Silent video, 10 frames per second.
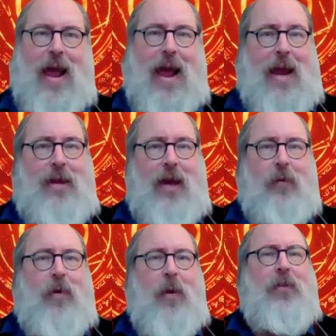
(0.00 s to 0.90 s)
and
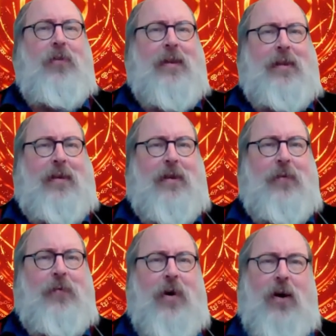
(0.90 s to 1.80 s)
not
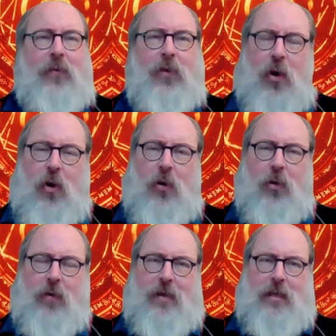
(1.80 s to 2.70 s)
representative of the
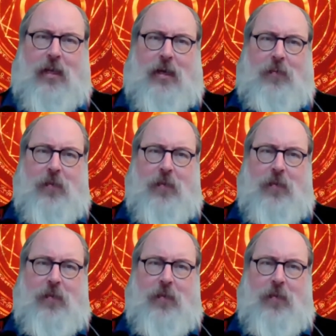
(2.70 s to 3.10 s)
whole of Islam.